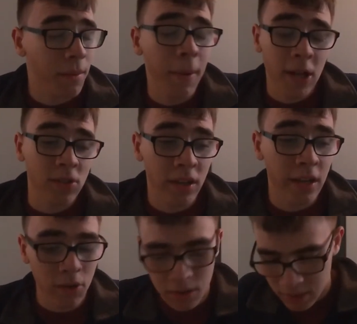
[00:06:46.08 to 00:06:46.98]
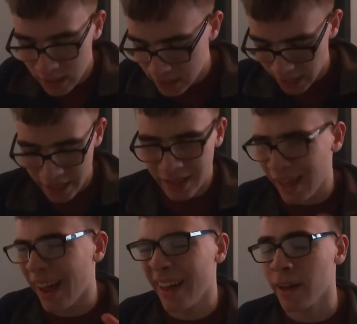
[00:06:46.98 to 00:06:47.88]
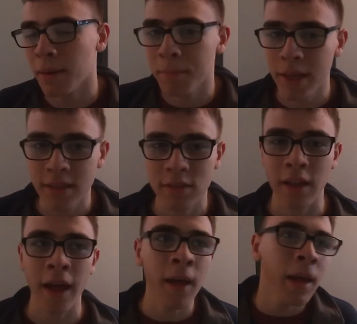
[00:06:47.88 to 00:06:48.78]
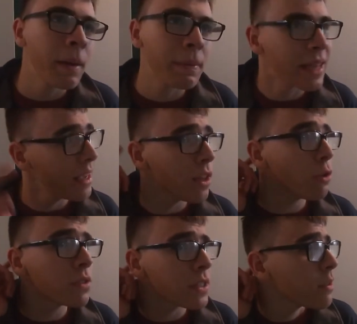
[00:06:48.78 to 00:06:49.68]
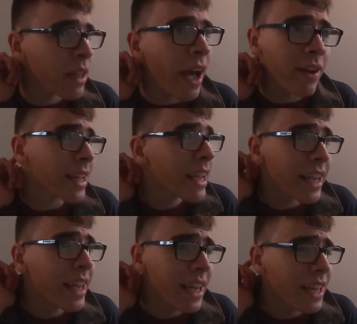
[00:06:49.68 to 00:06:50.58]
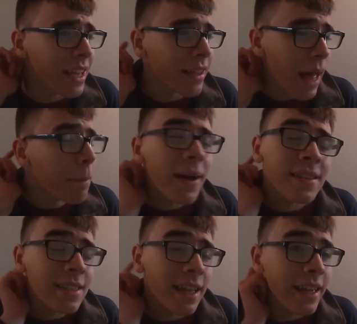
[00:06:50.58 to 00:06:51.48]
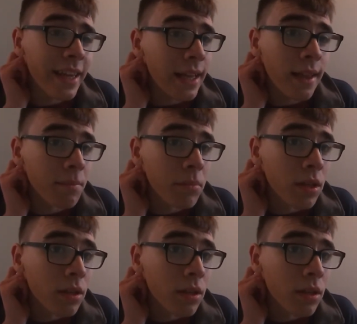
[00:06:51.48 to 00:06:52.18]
person who killed him is dead, he had peace with that. But he knows deep down, that person didn't kill him.